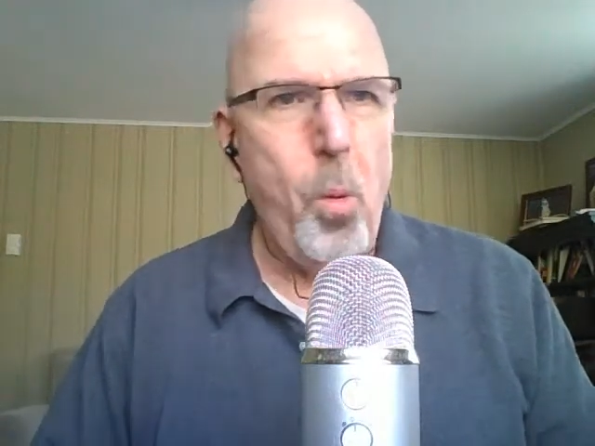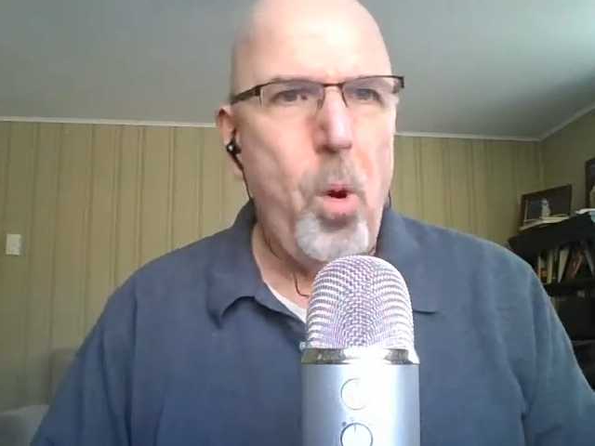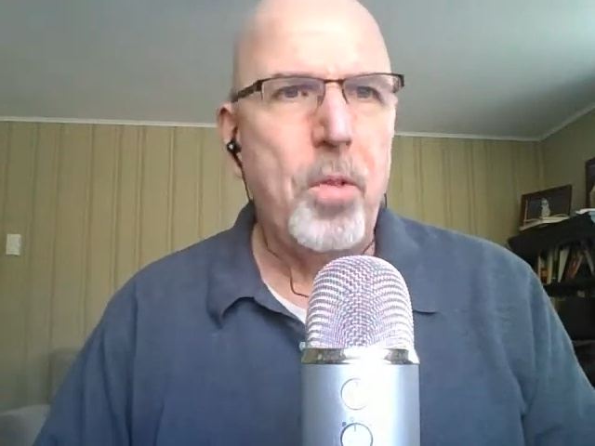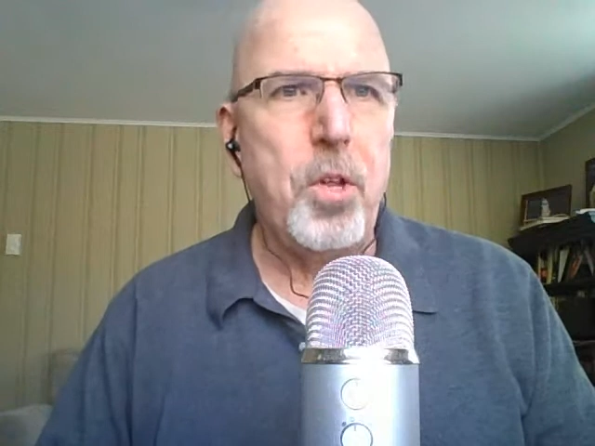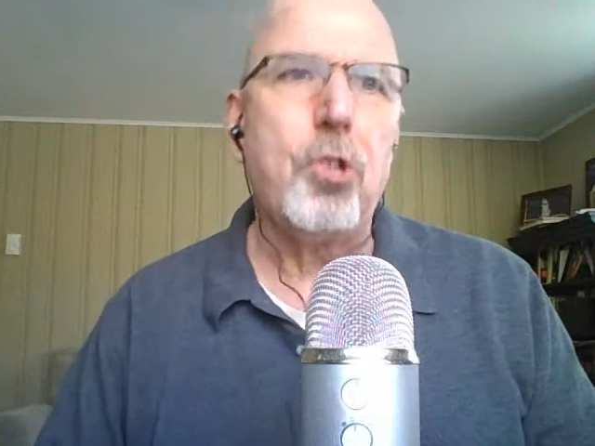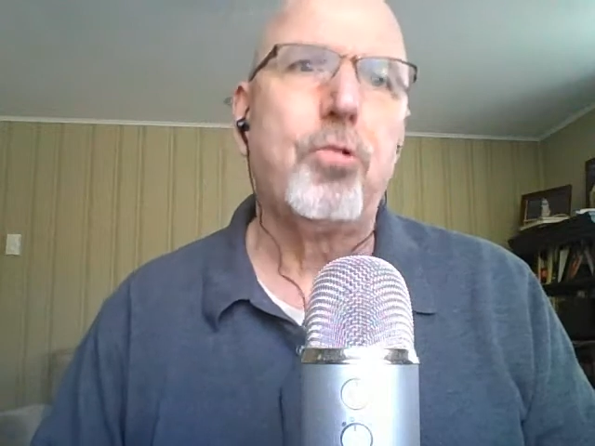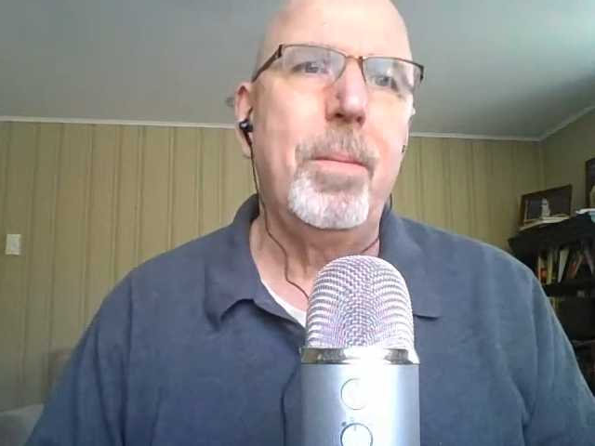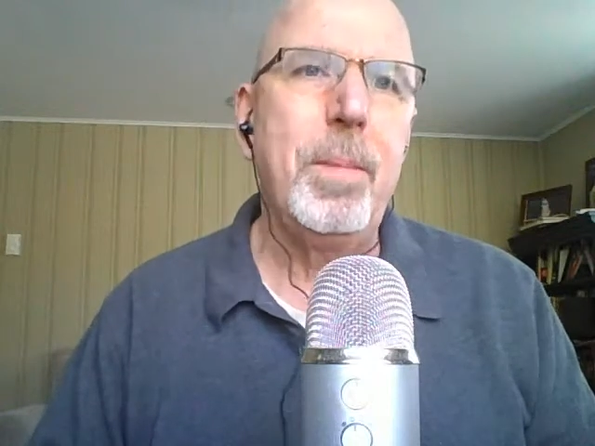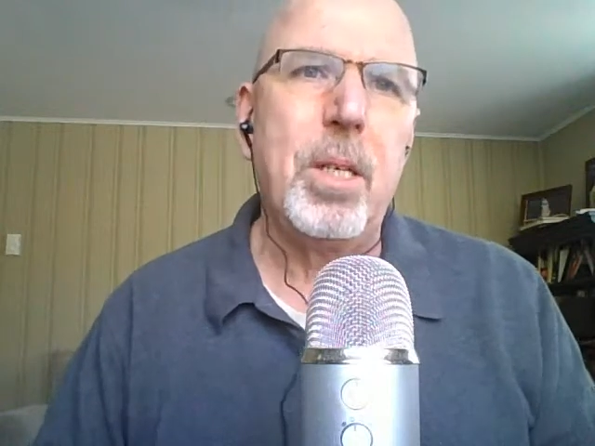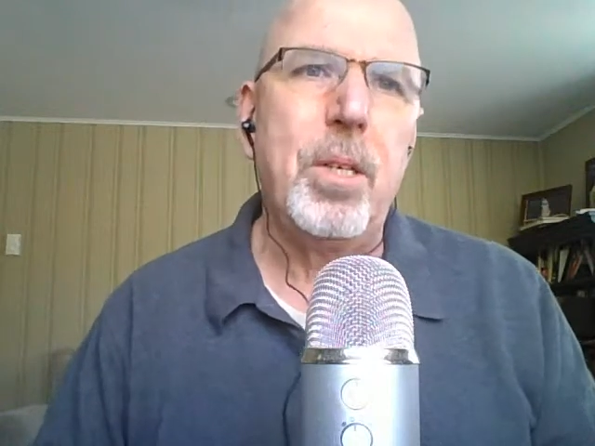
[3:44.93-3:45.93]
while the
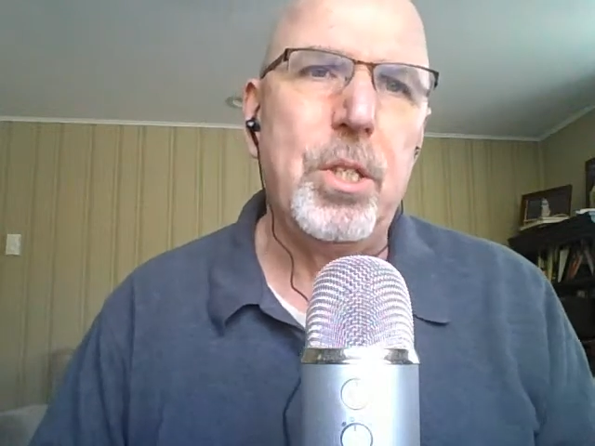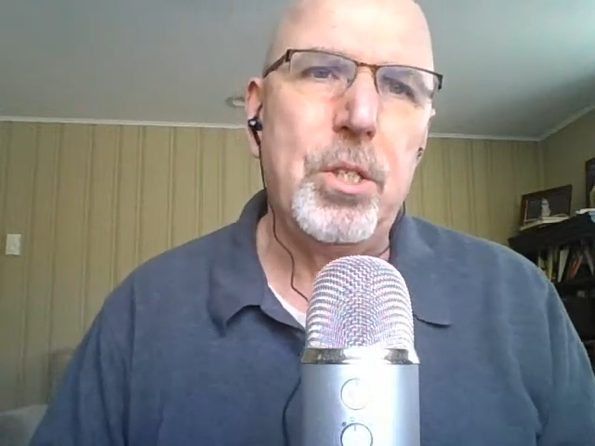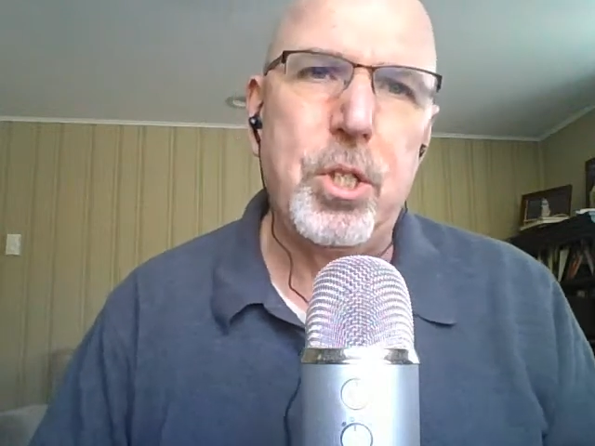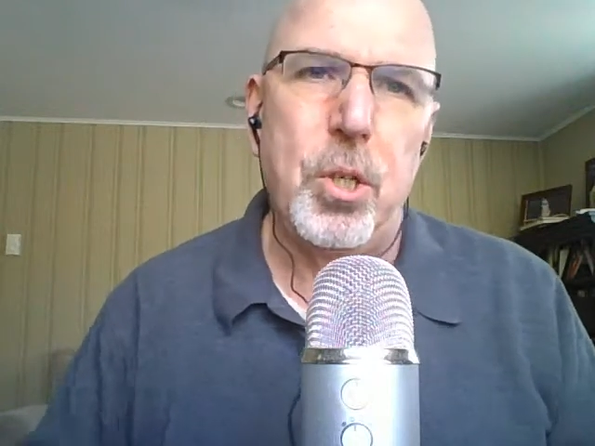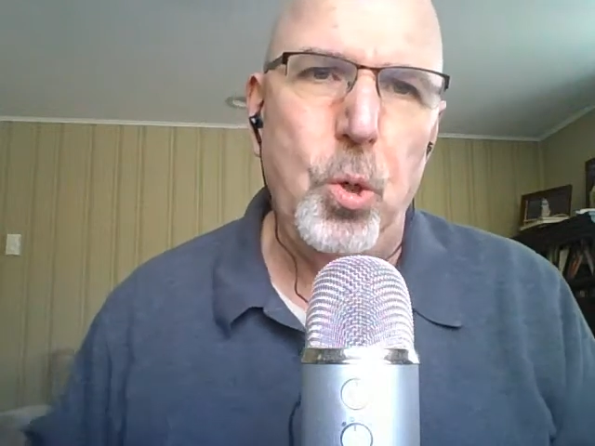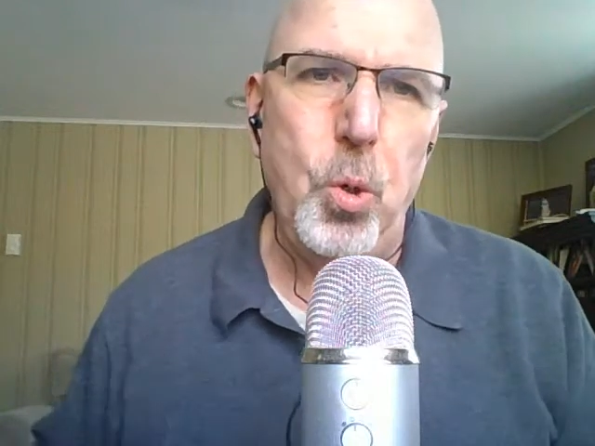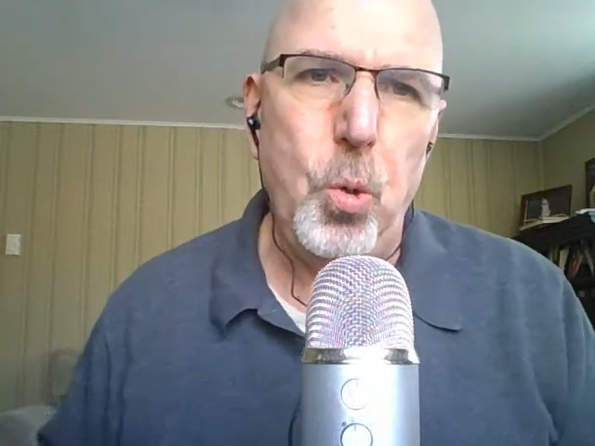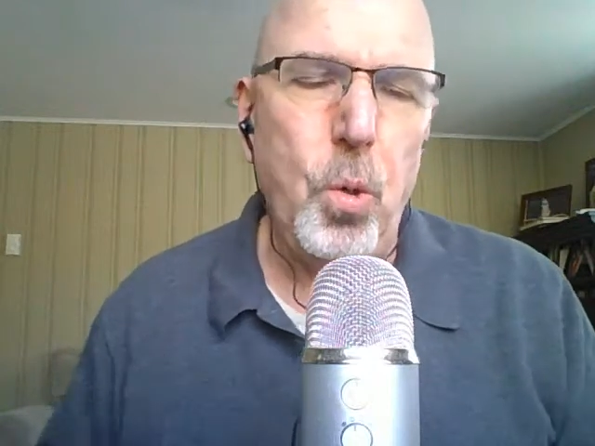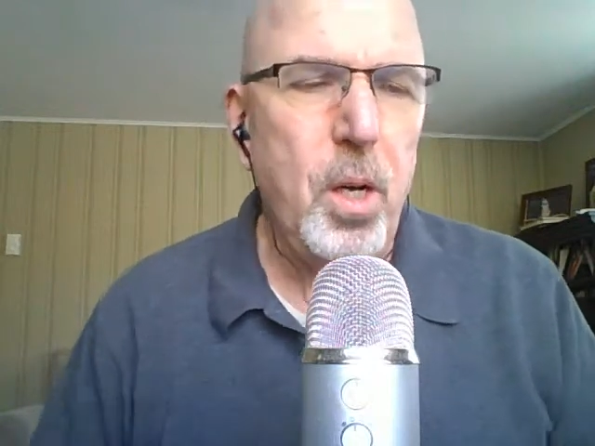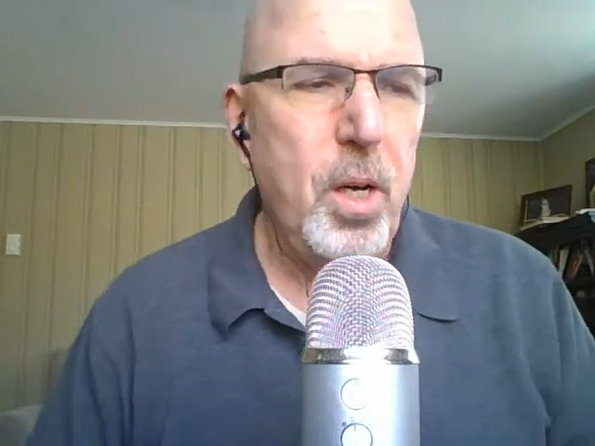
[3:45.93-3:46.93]
criminals
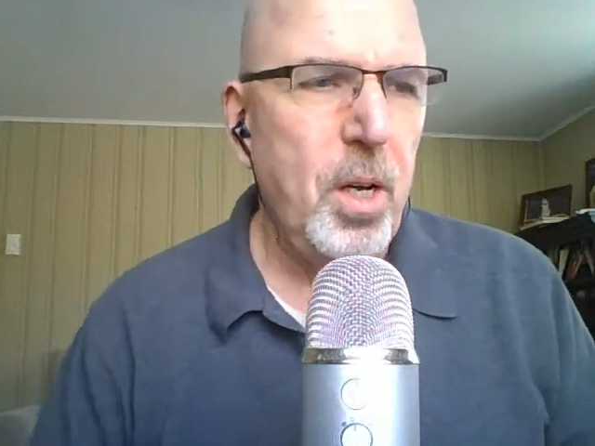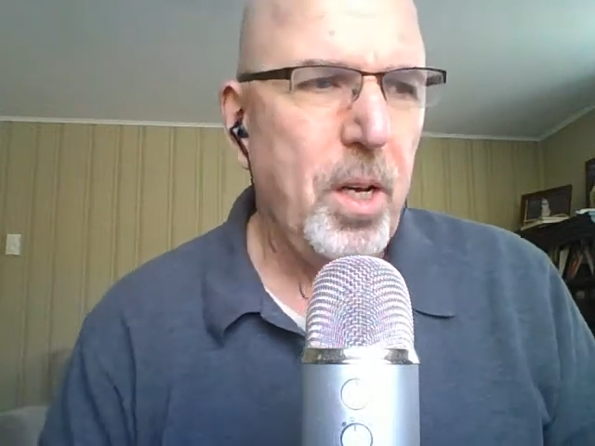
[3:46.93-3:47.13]
who